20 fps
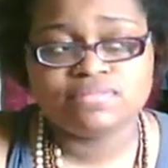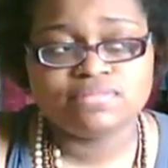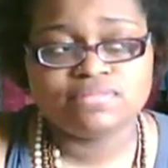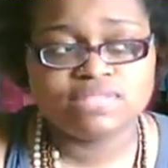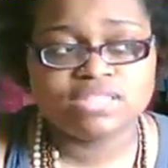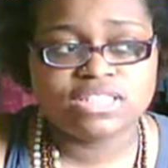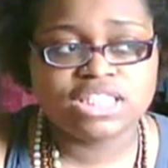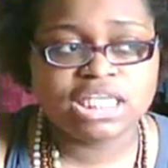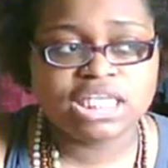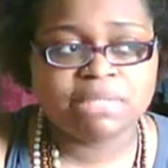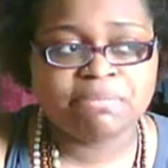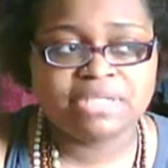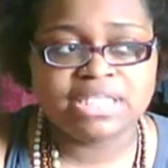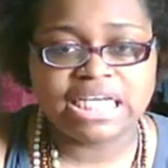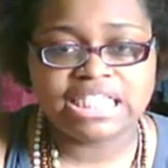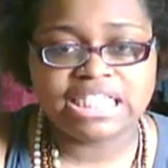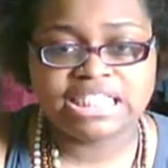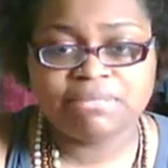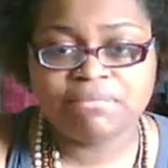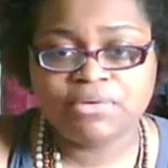Keep it nice
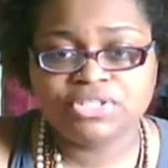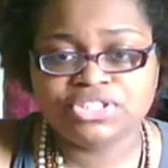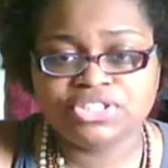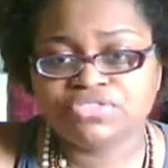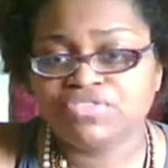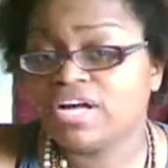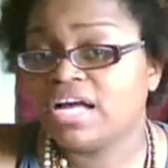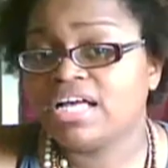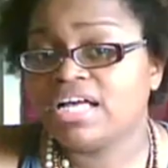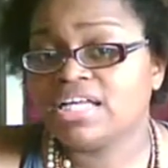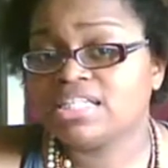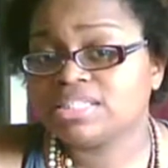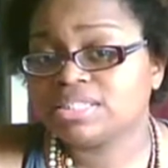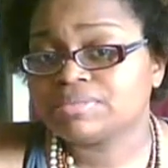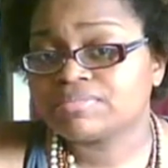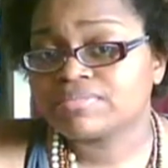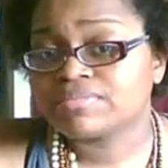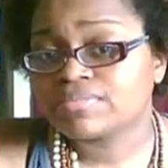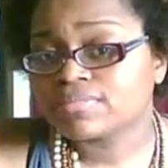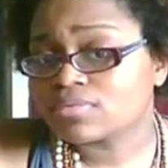and moisturized,
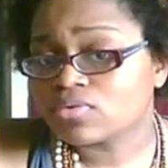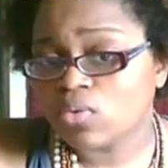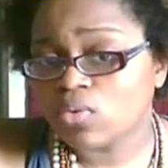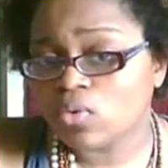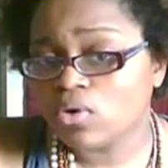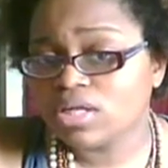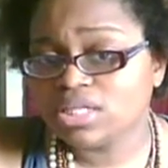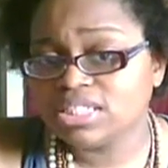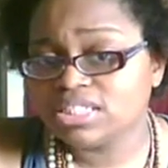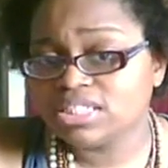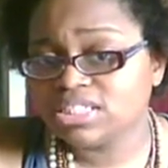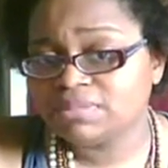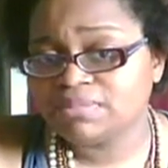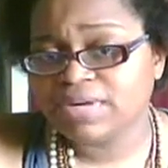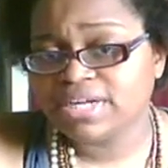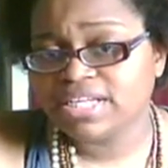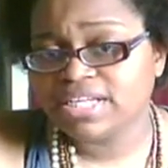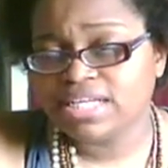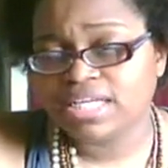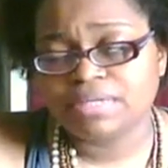oil it, spray it
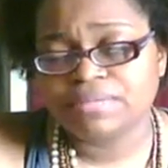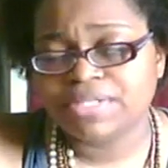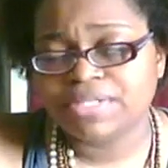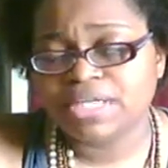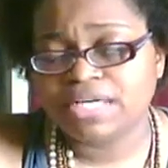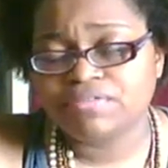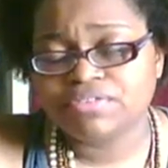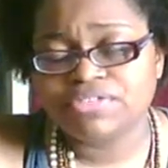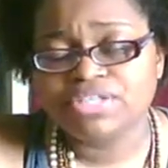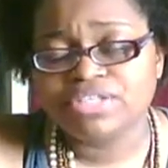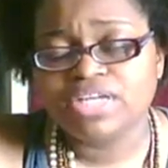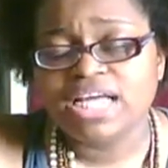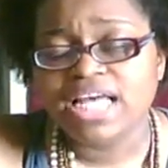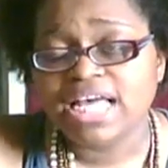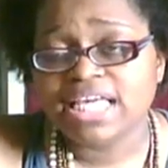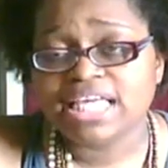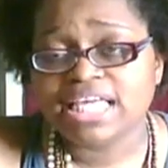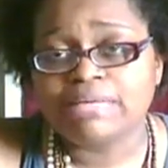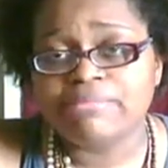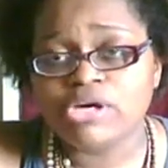down, whatever, and
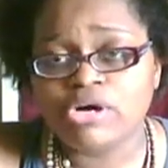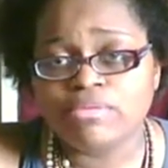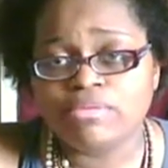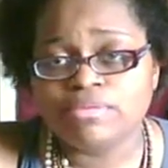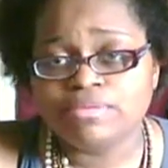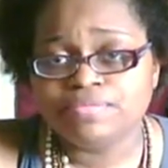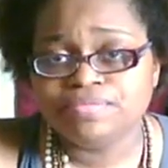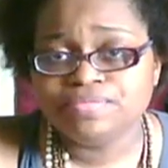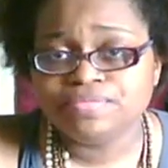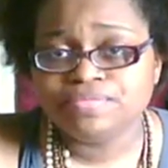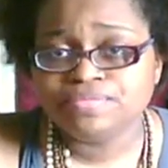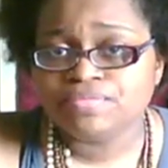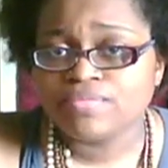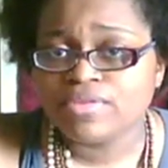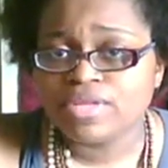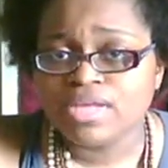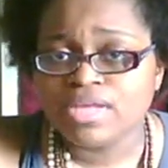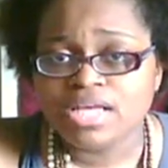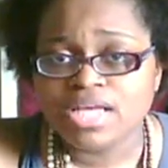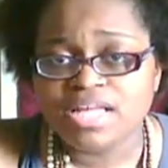keep going.
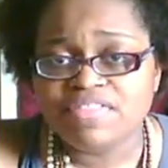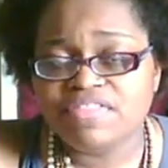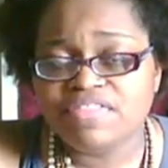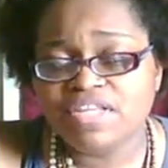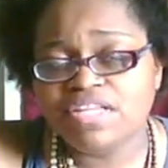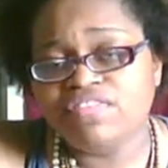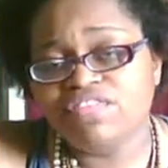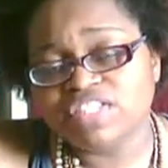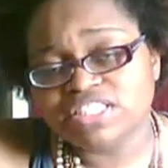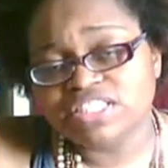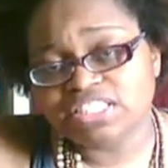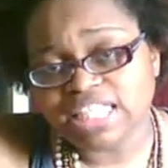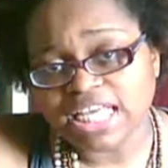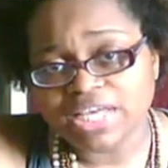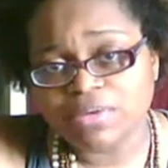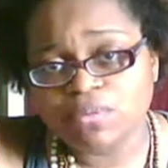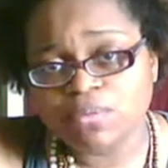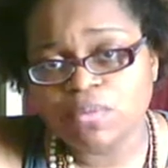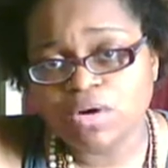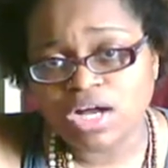Then the second
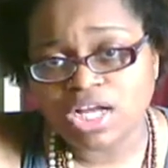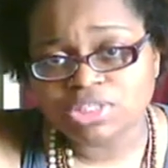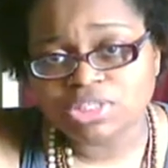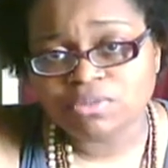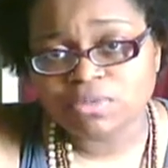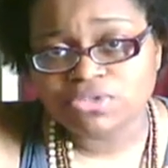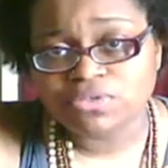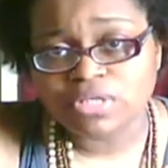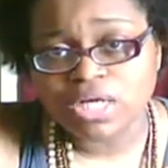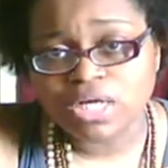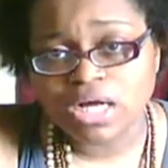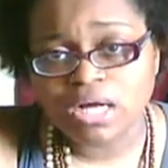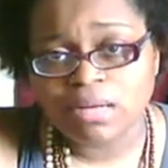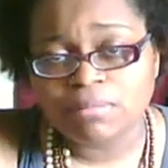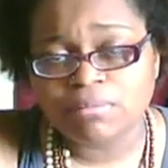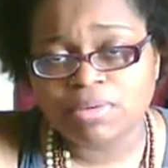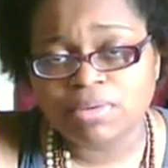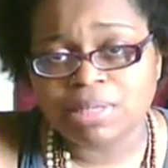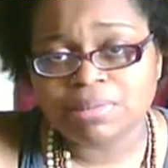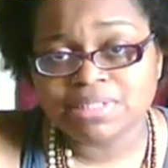wash, which will come
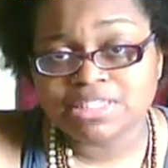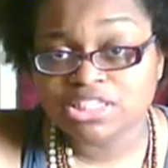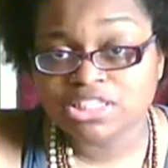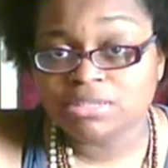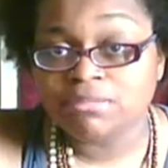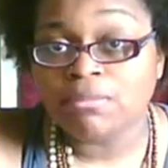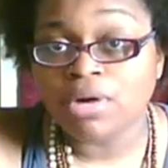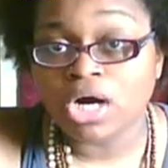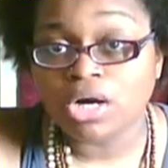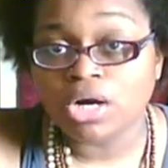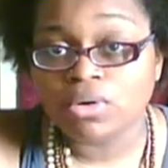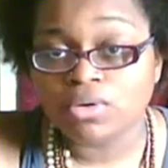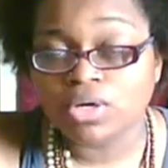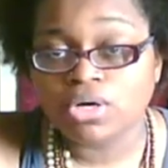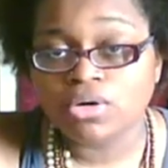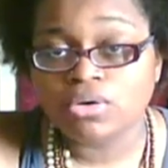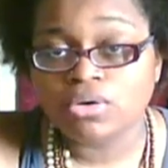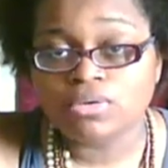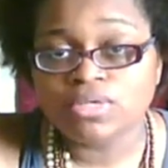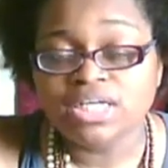probably tomorrow,
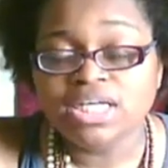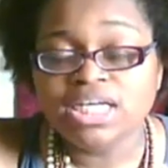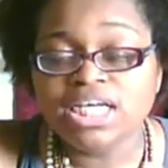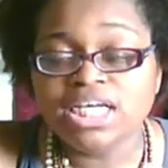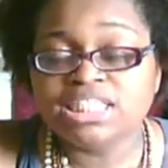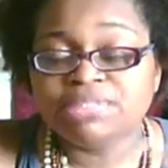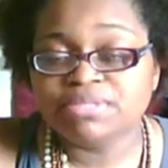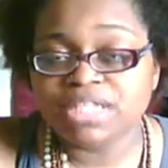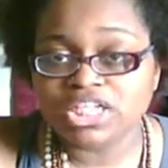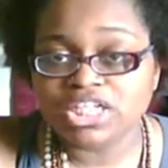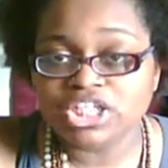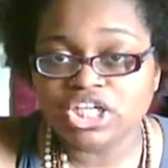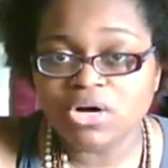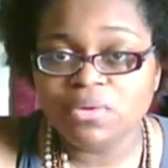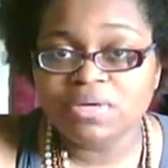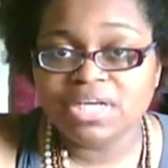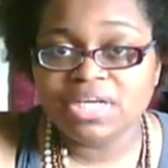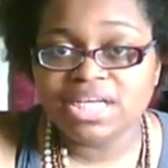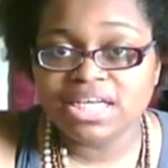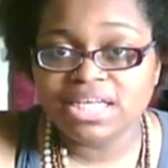is when I go
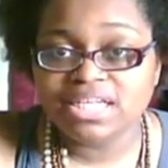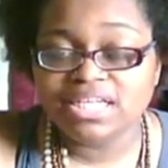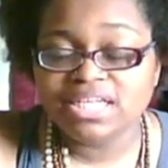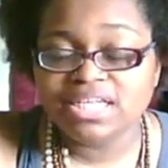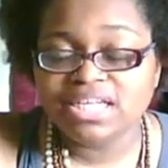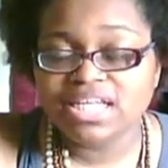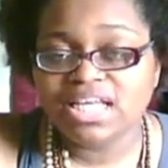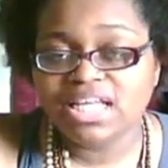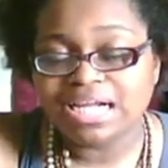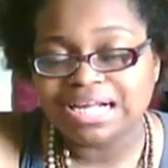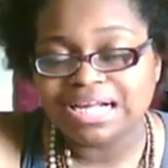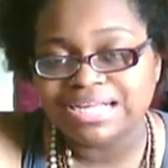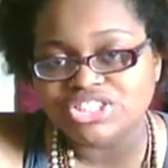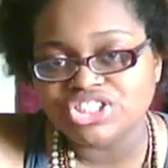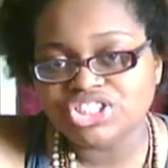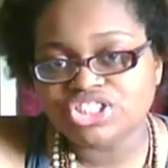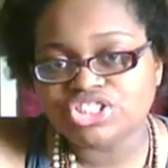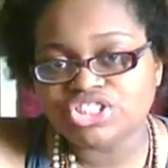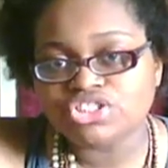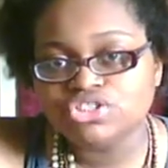in and I'll
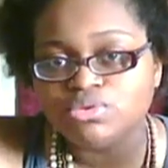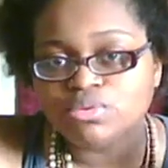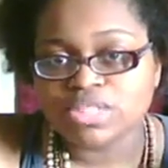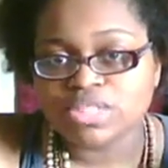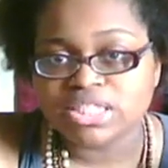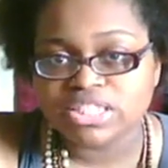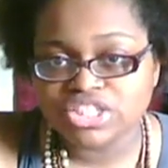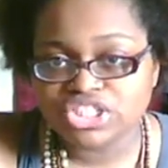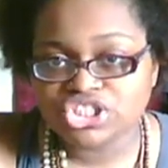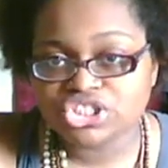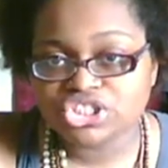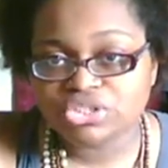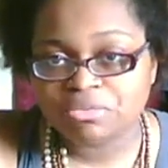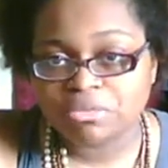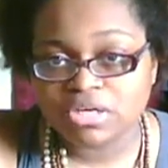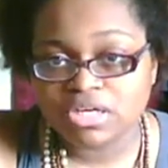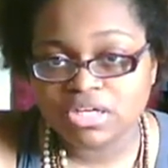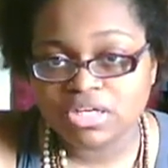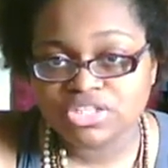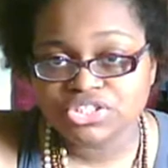just do a condition
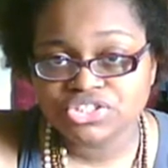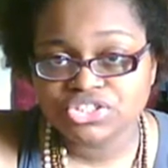wash